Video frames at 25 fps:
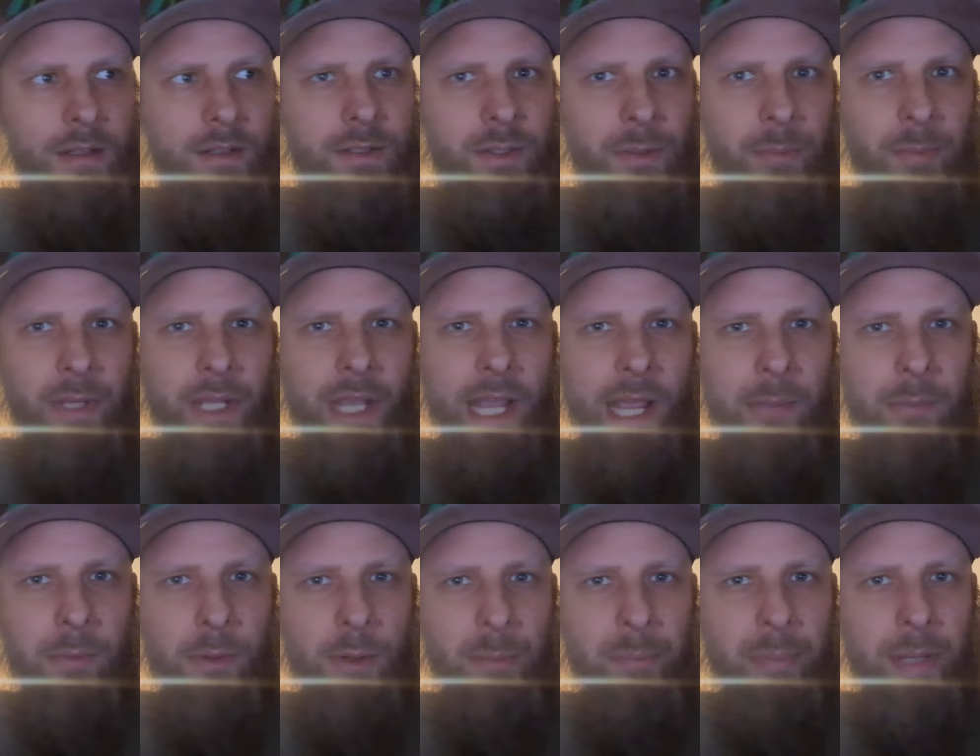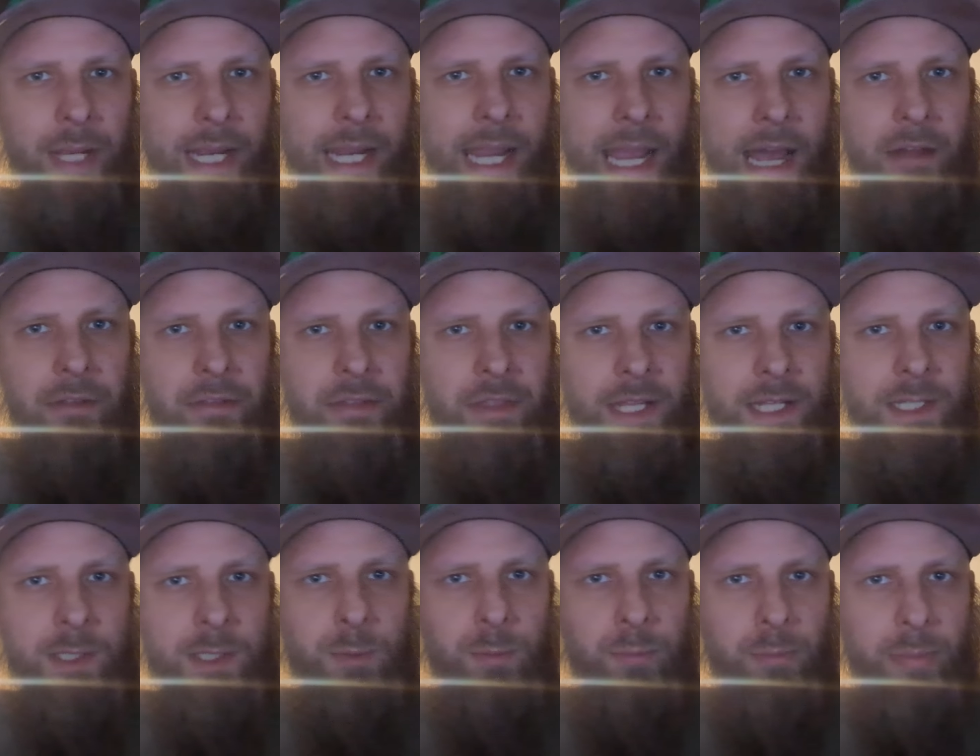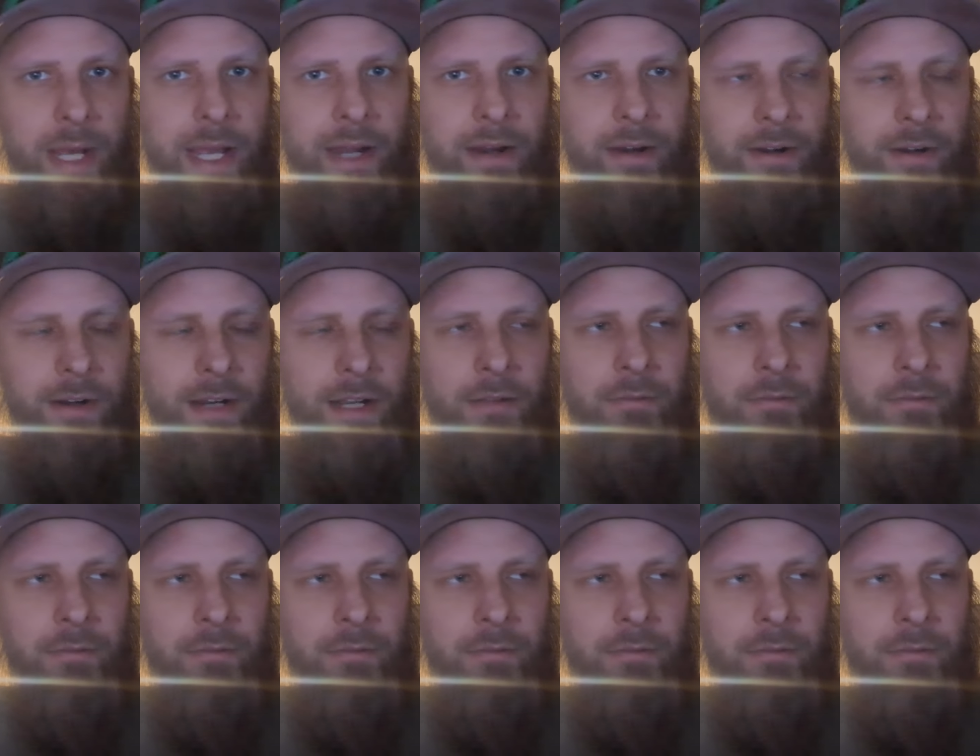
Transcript: to be able to pick out things better